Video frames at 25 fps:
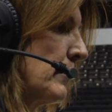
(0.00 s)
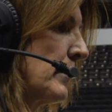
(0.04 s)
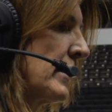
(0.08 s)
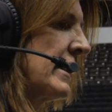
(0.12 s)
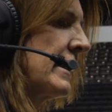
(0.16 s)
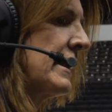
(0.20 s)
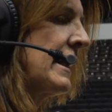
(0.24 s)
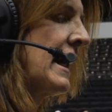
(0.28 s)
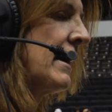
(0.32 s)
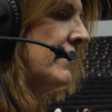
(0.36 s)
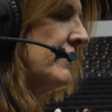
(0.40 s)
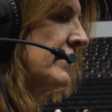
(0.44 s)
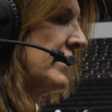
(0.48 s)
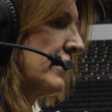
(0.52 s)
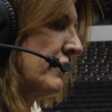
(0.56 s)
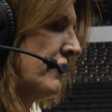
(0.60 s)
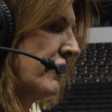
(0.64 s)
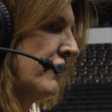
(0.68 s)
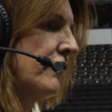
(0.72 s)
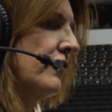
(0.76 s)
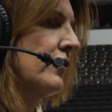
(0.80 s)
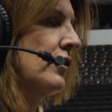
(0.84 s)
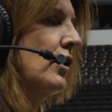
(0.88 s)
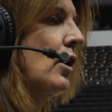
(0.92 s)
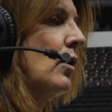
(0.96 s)
We didn't have any
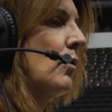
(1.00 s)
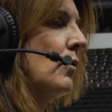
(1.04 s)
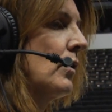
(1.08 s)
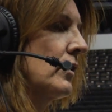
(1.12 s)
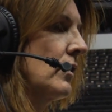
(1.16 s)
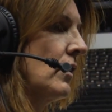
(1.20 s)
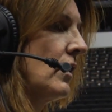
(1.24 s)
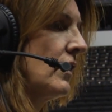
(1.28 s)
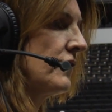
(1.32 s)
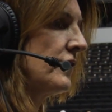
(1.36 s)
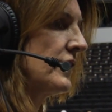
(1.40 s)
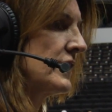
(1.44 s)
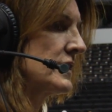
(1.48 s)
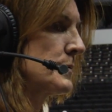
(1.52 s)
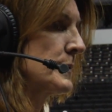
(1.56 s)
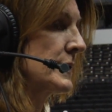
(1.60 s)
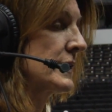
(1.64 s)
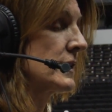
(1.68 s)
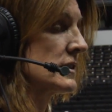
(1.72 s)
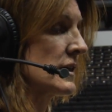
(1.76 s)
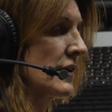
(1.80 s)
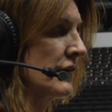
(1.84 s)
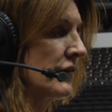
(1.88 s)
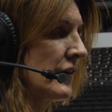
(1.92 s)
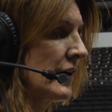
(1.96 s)
flow on offense
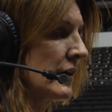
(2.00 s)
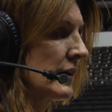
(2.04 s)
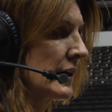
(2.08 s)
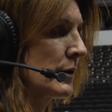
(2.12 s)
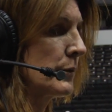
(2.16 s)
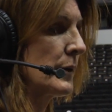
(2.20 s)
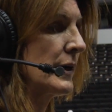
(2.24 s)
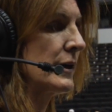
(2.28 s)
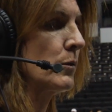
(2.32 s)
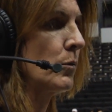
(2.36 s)
because I felt like we